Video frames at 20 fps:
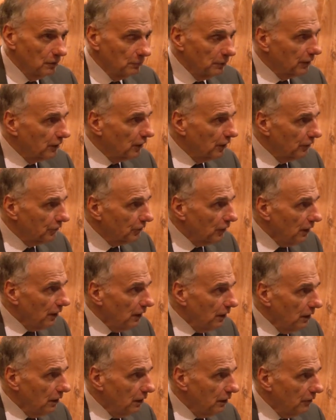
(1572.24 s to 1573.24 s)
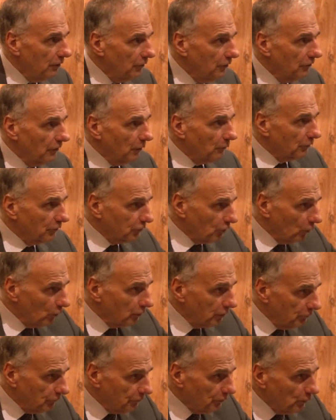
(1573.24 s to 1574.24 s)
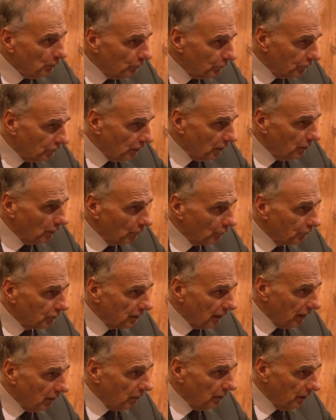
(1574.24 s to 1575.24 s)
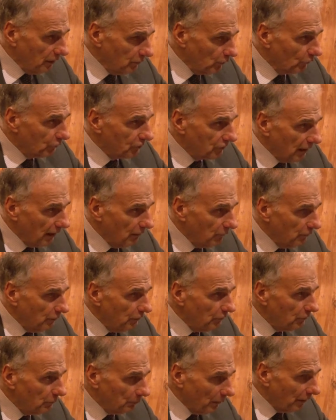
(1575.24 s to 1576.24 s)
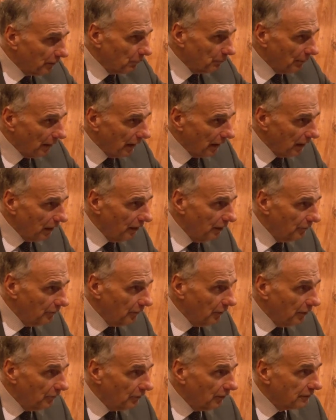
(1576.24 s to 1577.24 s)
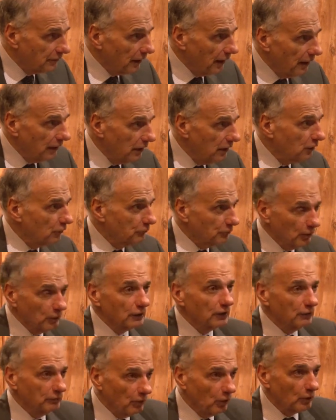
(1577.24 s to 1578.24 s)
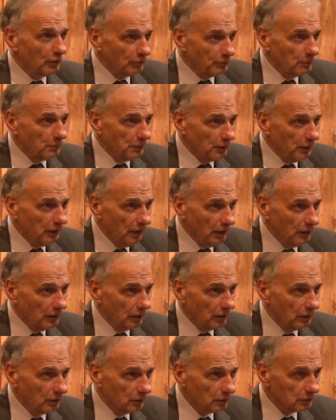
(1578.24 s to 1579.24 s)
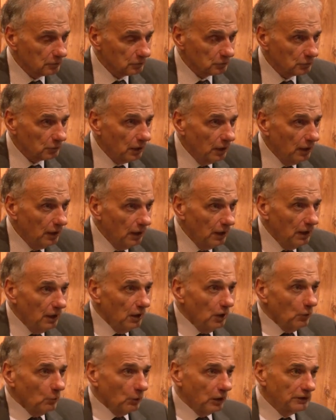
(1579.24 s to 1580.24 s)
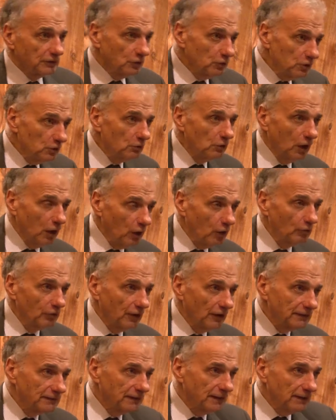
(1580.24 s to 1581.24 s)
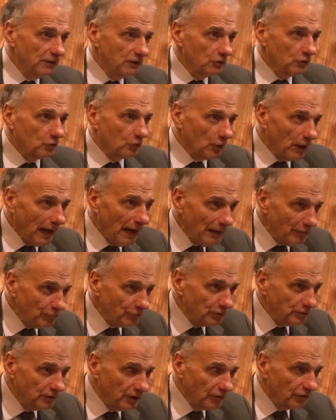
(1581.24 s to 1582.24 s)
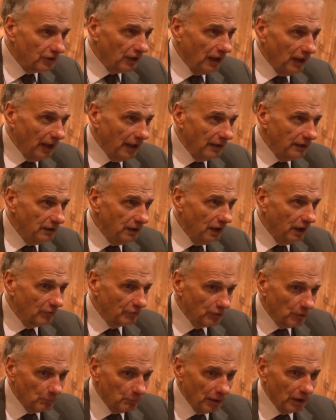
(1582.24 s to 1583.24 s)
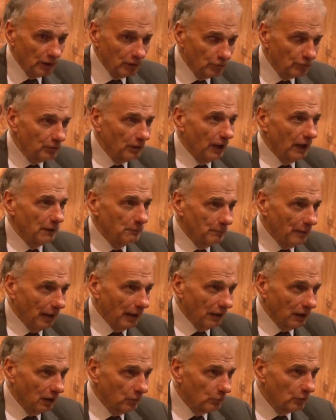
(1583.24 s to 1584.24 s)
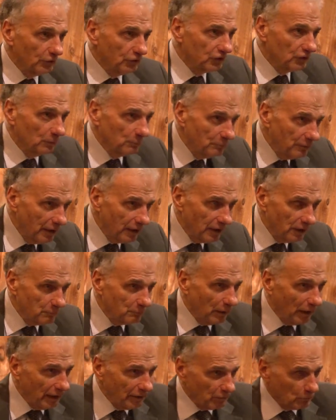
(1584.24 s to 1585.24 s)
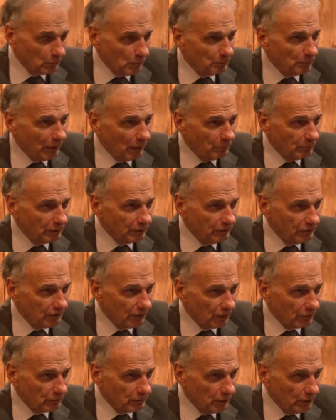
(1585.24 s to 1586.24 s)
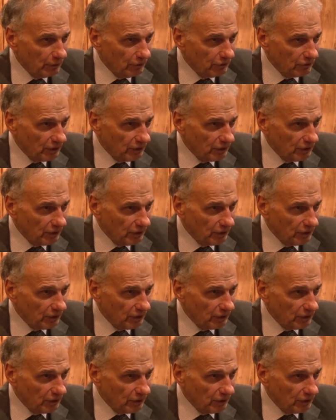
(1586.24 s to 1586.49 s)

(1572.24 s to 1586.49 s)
Because they were so confused in those, in those counties by the ballot that, that they inadvertently voted for Buchanan. Well, do you know that the draft design of the butterfly ballot was submitted by the Republican Secretary of